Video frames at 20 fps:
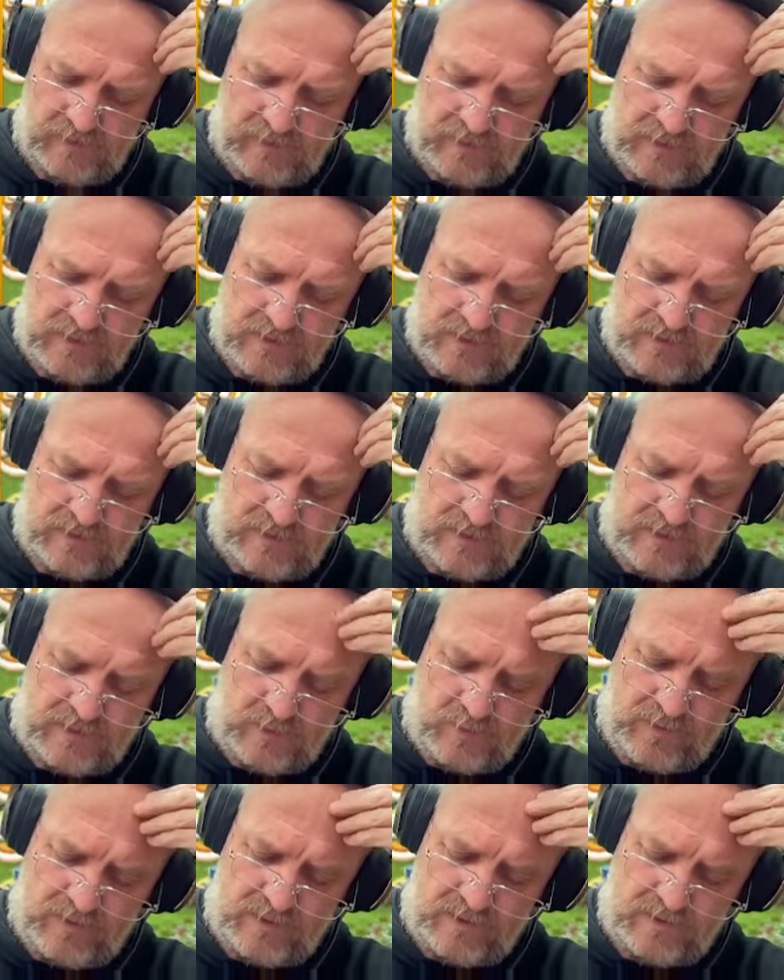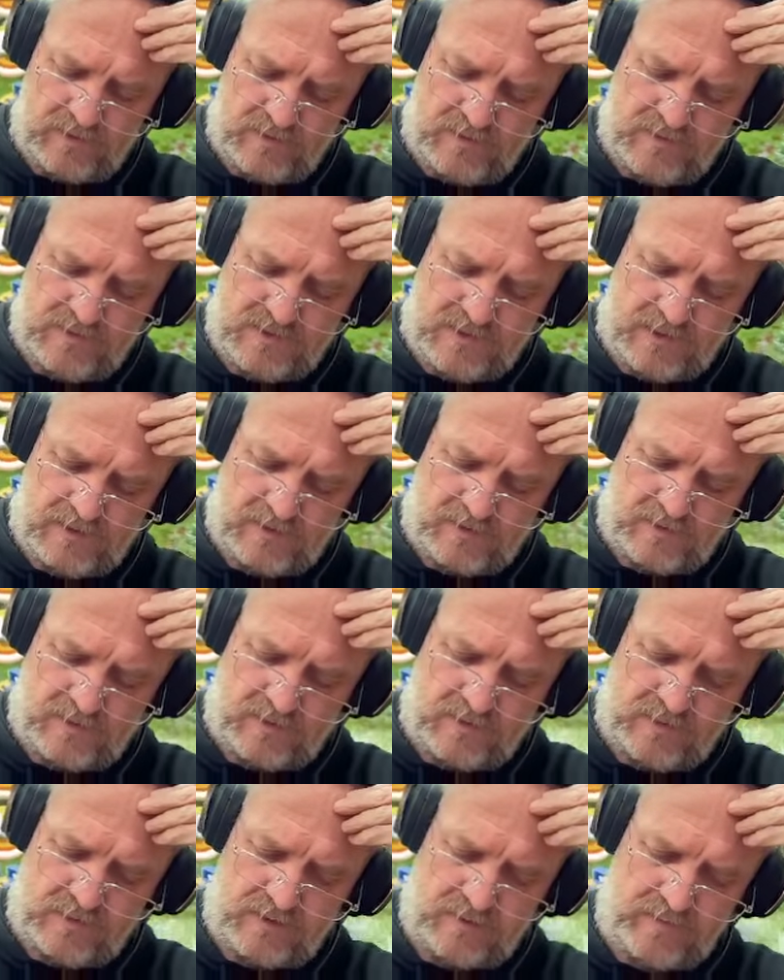So I don't want to lose out
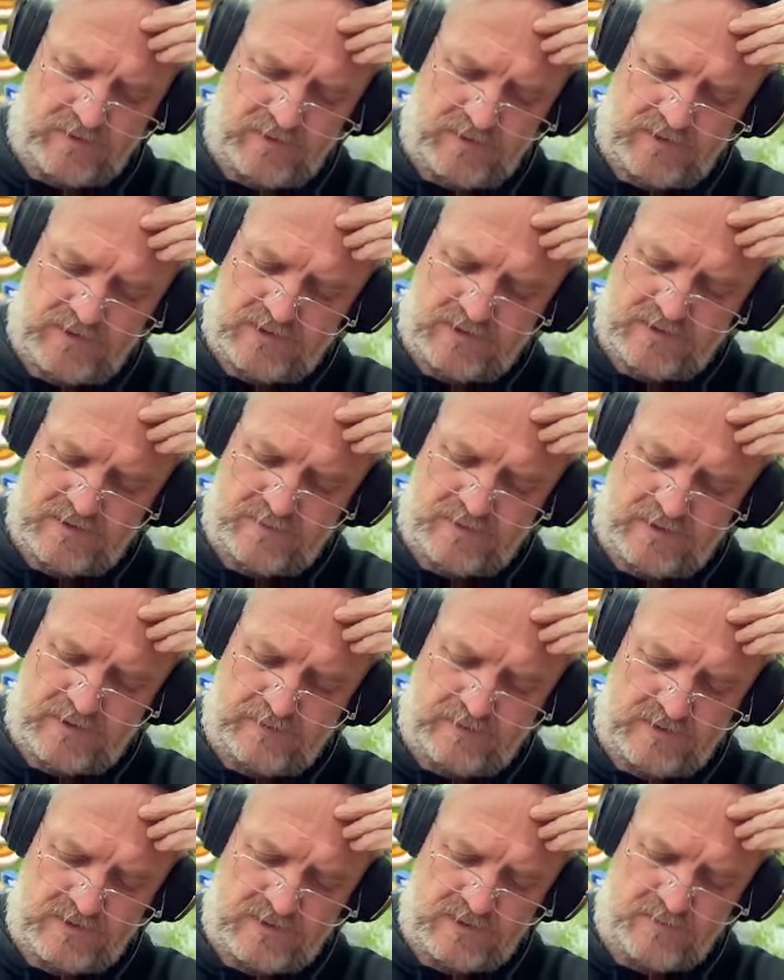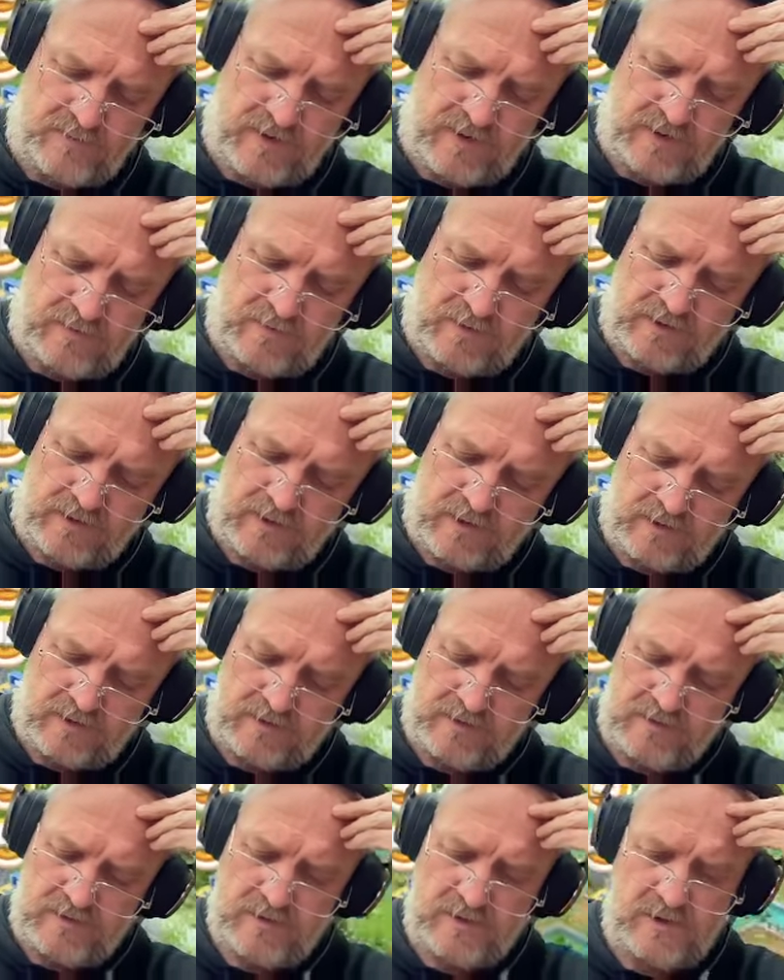on the ability to be able to spend my
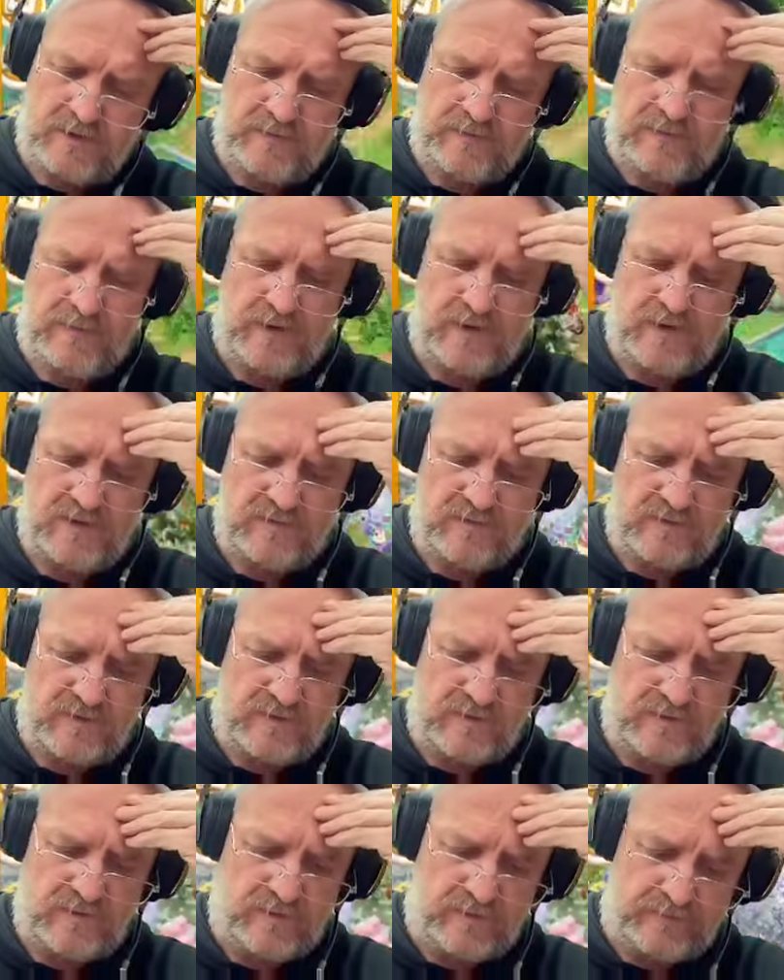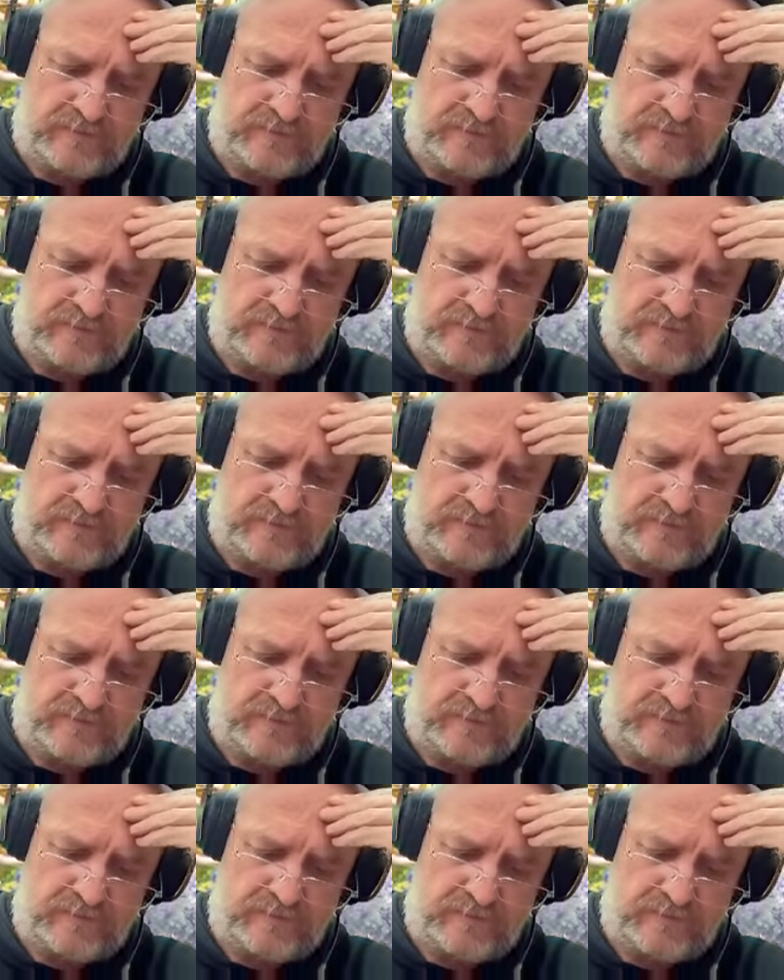currency, that's for sure.